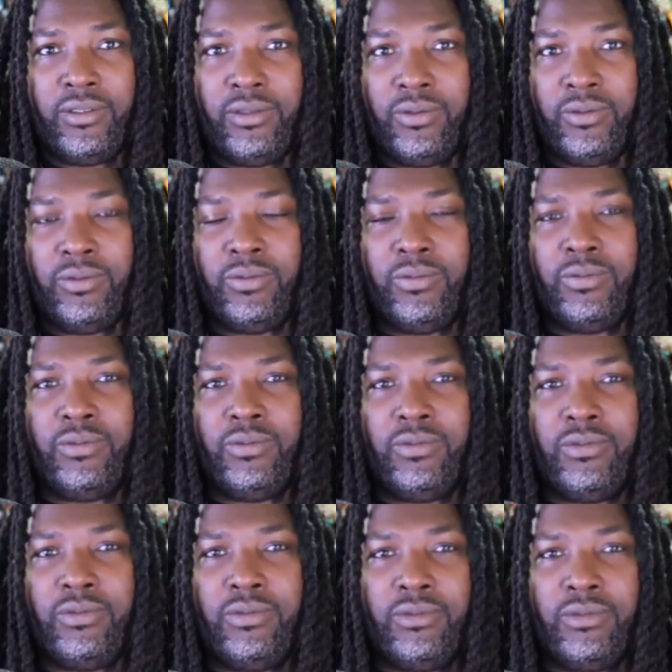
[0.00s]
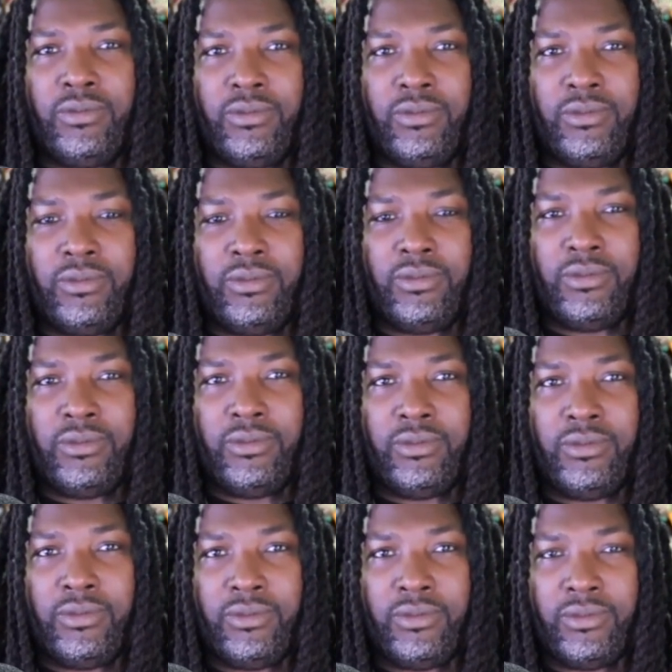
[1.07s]

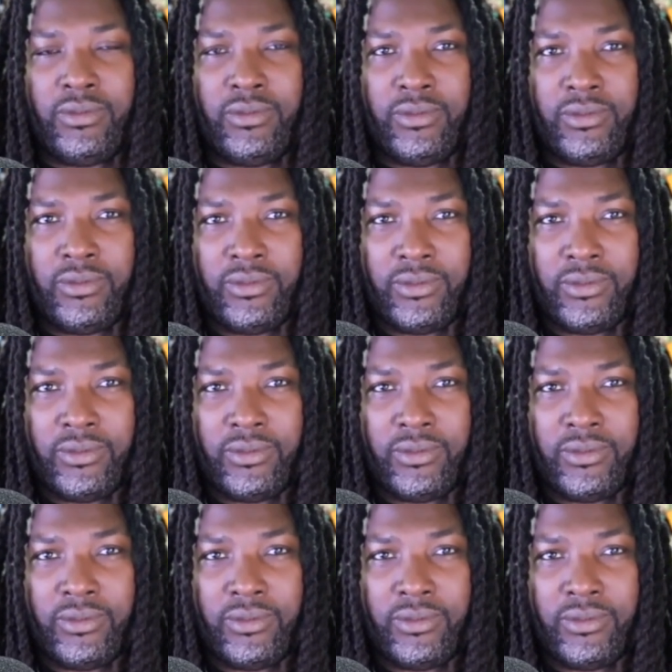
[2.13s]
No one is speaking in this clip.